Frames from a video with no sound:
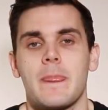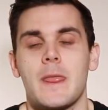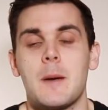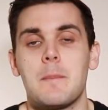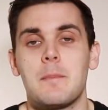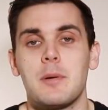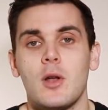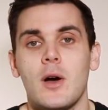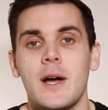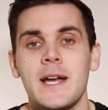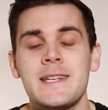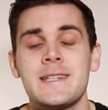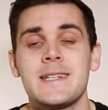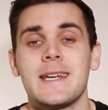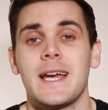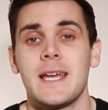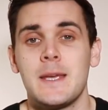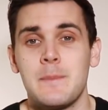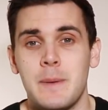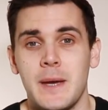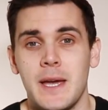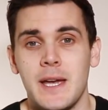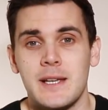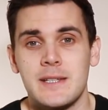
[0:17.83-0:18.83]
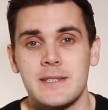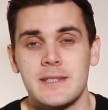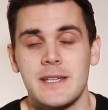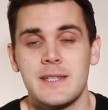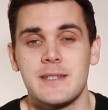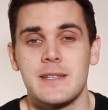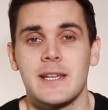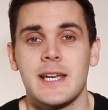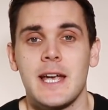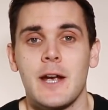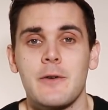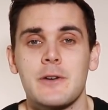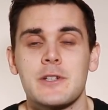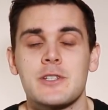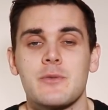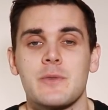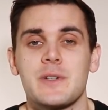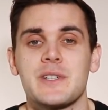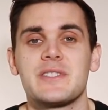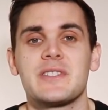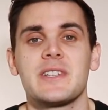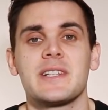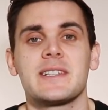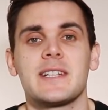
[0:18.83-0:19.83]
A blind apex is a
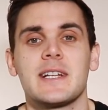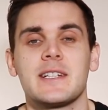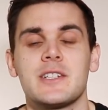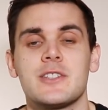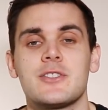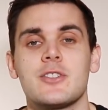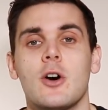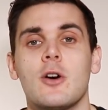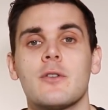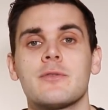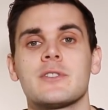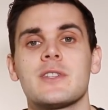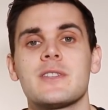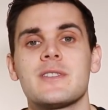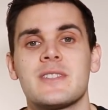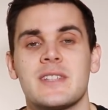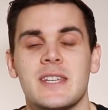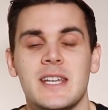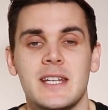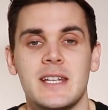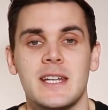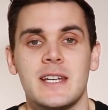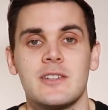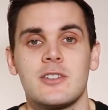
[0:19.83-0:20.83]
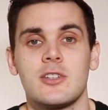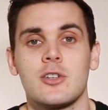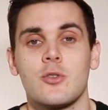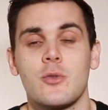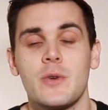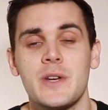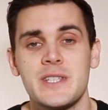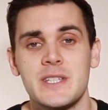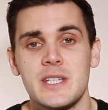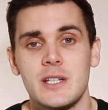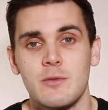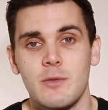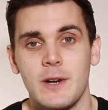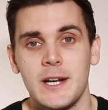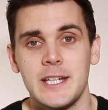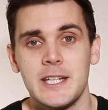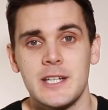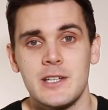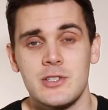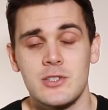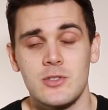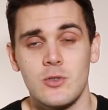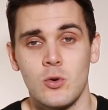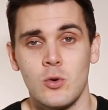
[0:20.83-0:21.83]
characteristic that is often seen in decreasing
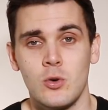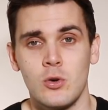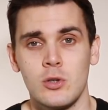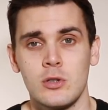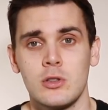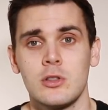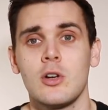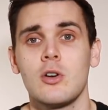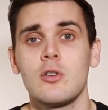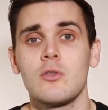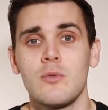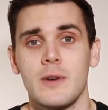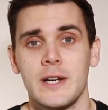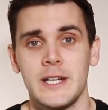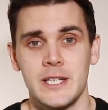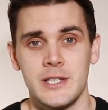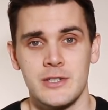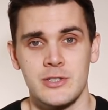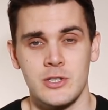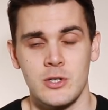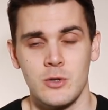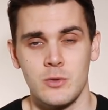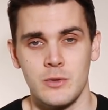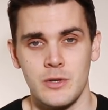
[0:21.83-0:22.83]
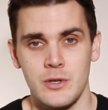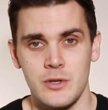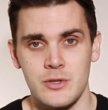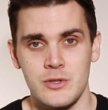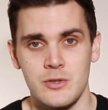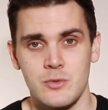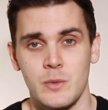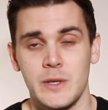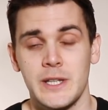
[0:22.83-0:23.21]
radius or long radius corners,